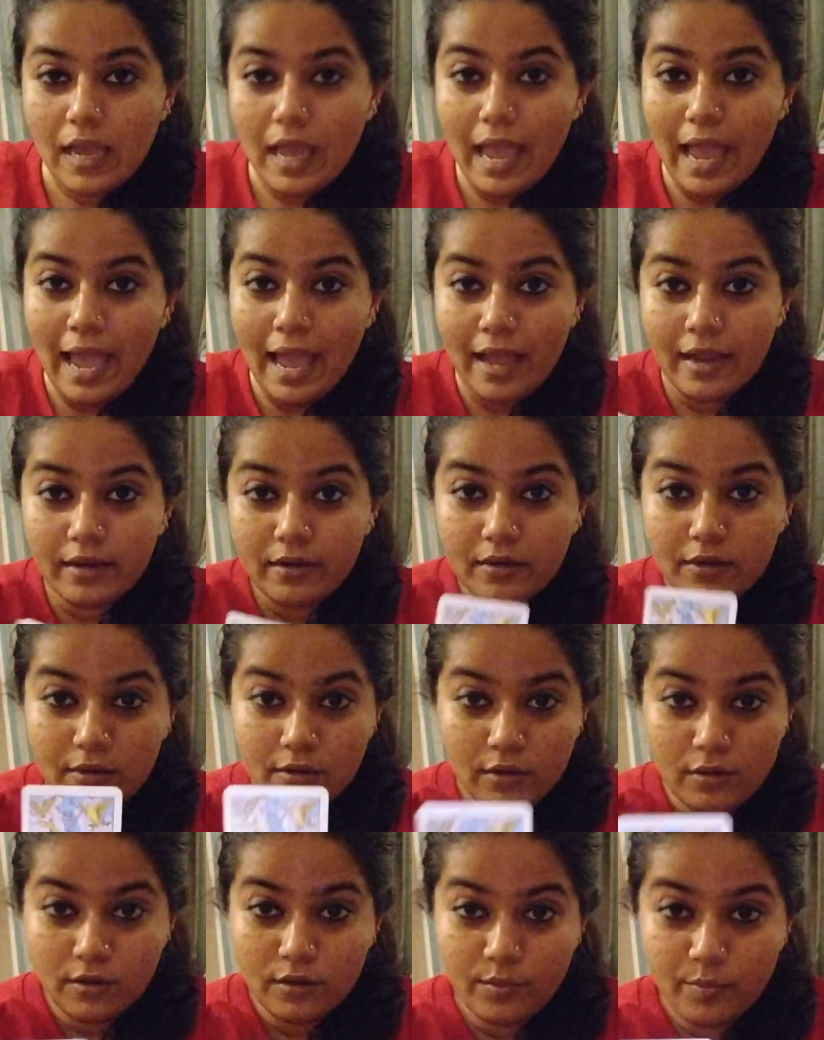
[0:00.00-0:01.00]
And
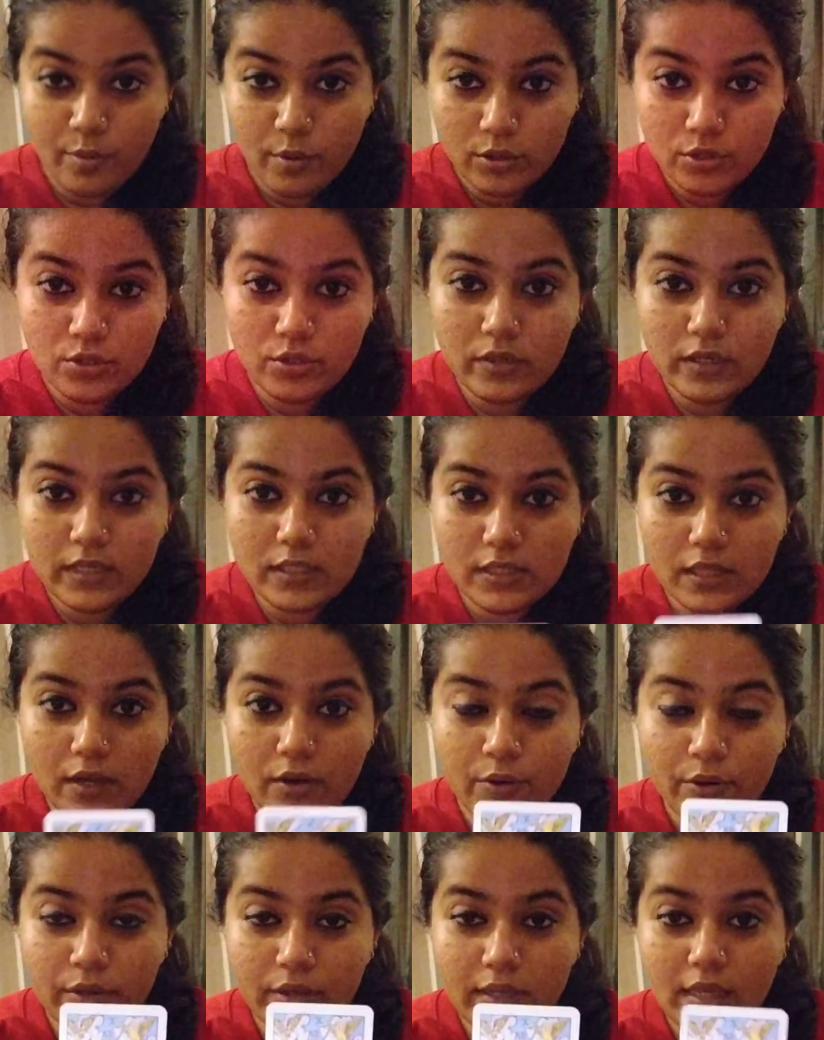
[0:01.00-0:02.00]
opportunities are
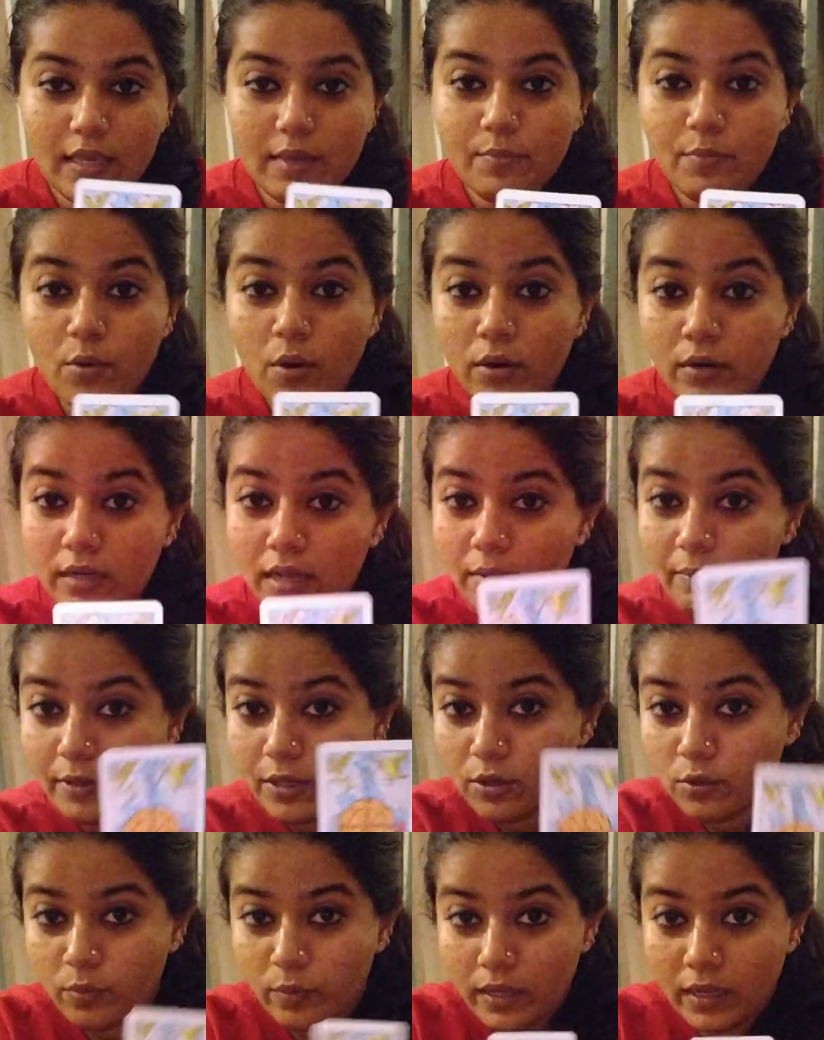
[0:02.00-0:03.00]
going to keep on coming
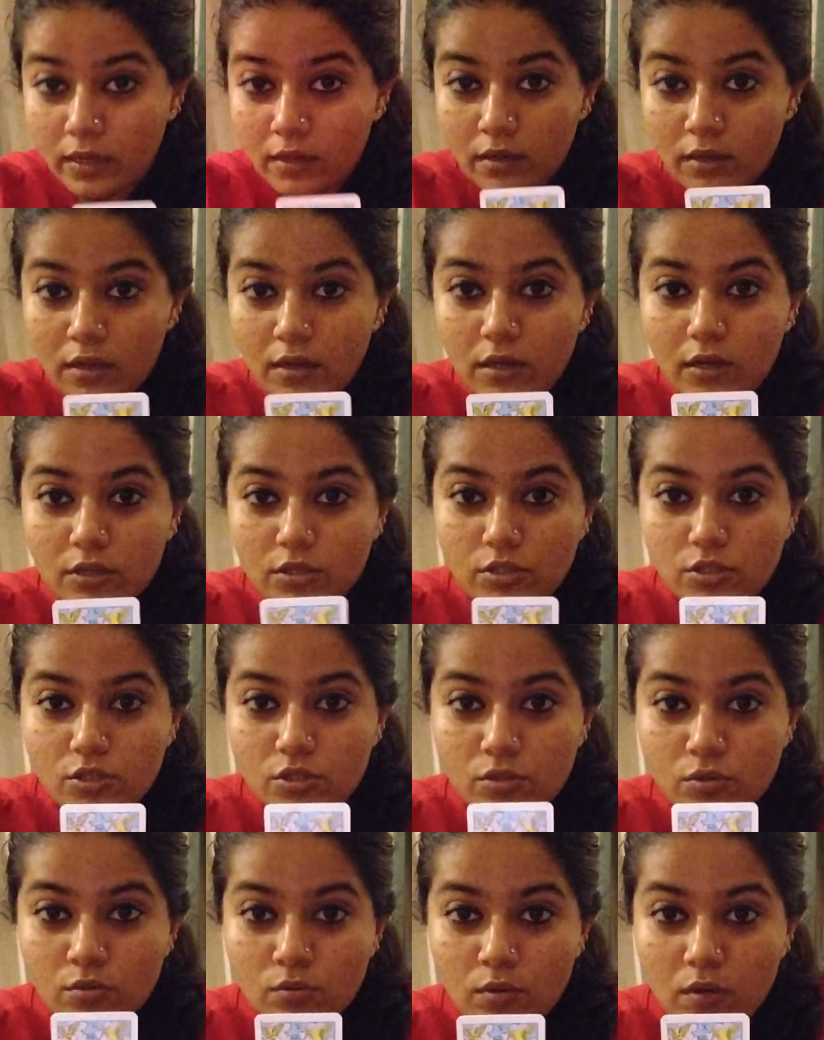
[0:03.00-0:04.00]
your way.
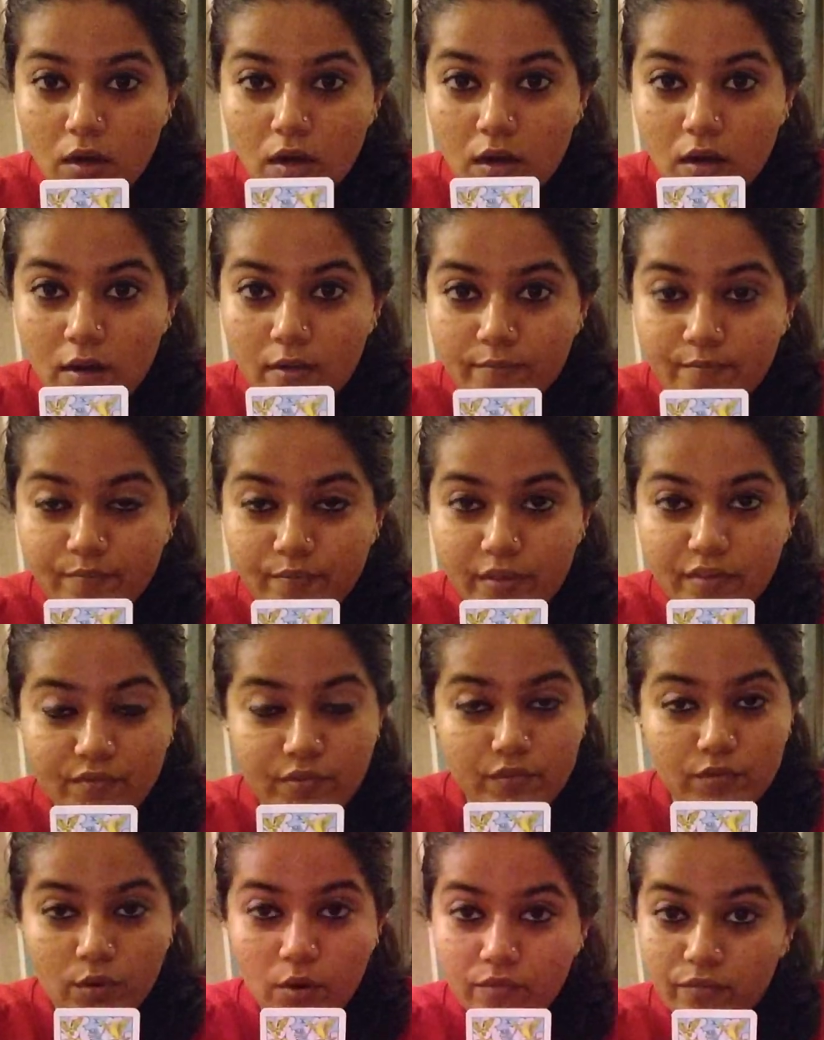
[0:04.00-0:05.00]
So if
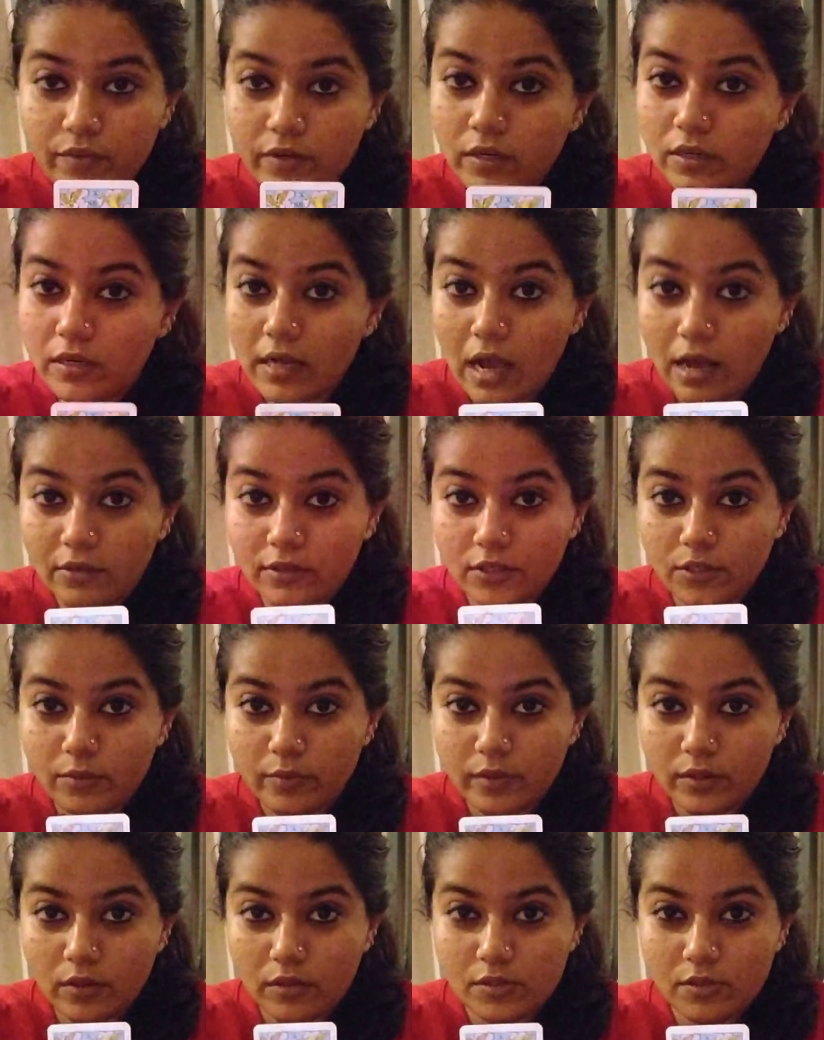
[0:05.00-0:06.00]
you not figure out how to do
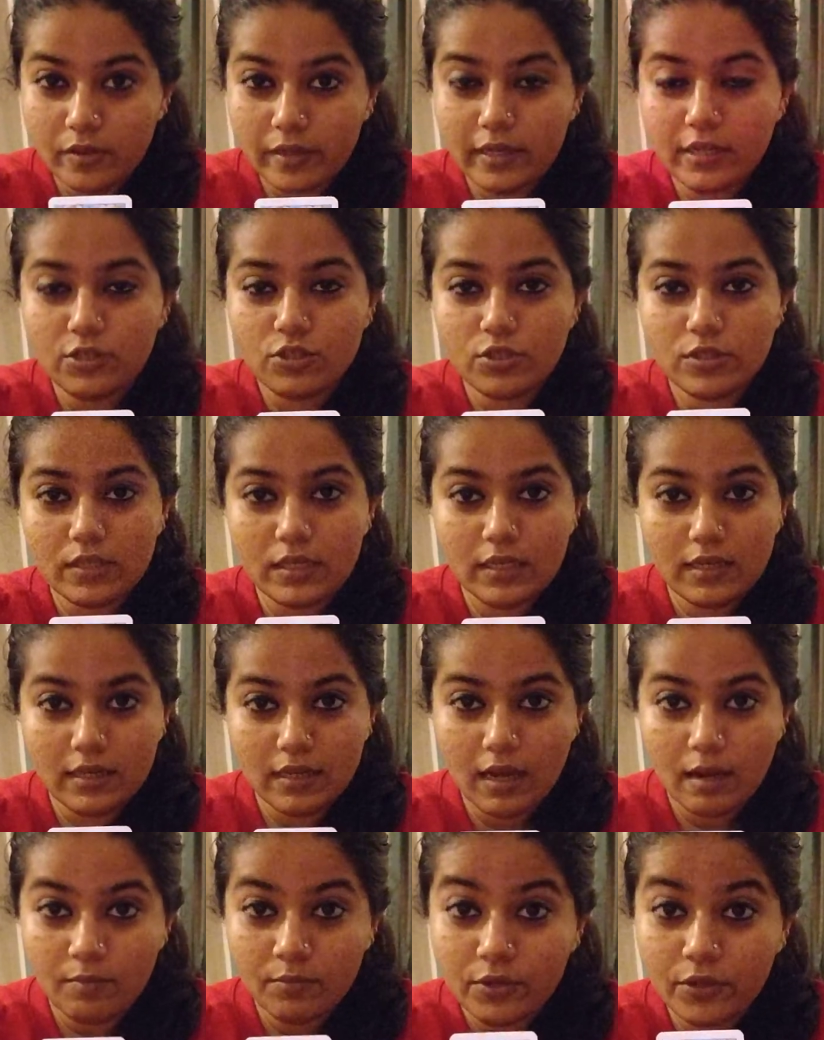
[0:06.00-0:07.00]
it also, it'll
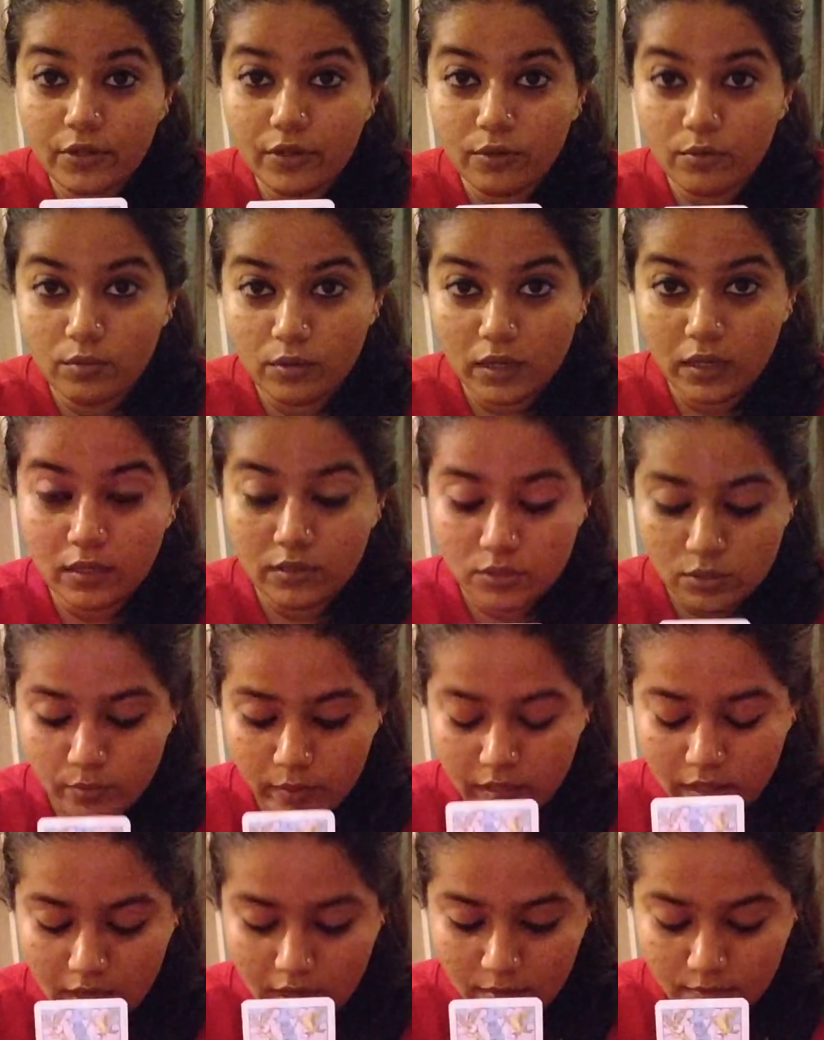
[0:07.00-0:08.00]
come to you, okay? So when
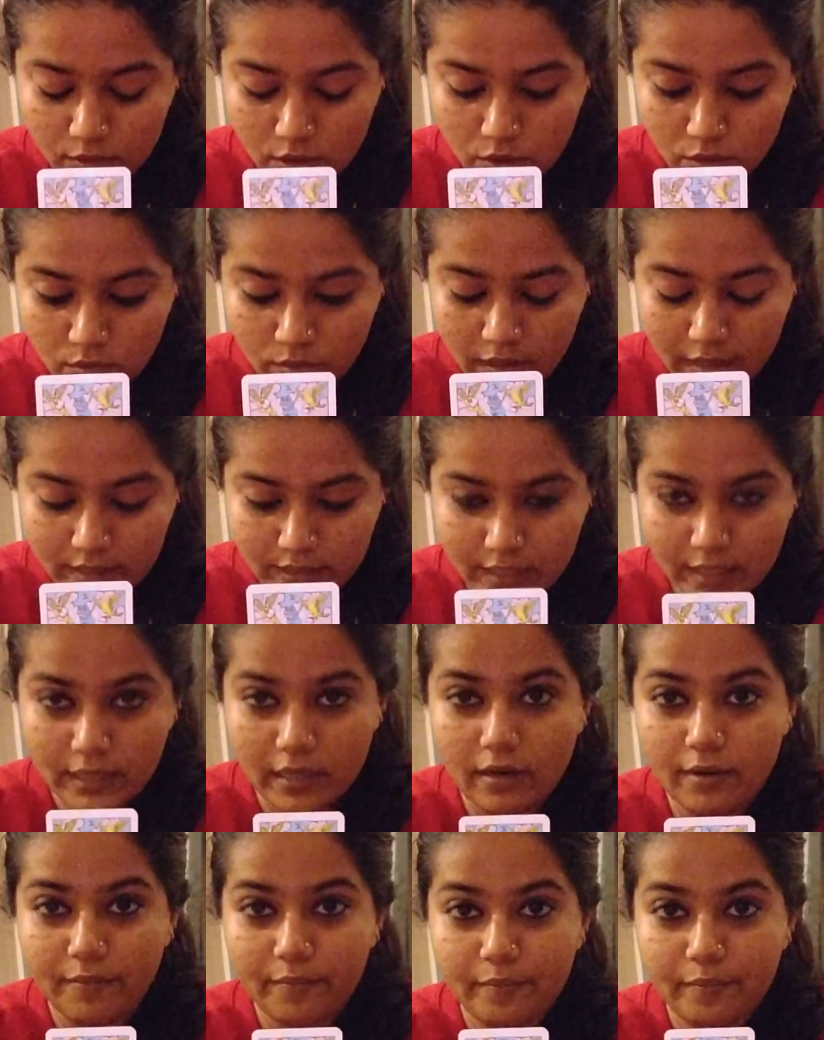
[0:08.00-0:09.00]
it comes to you, like, take it.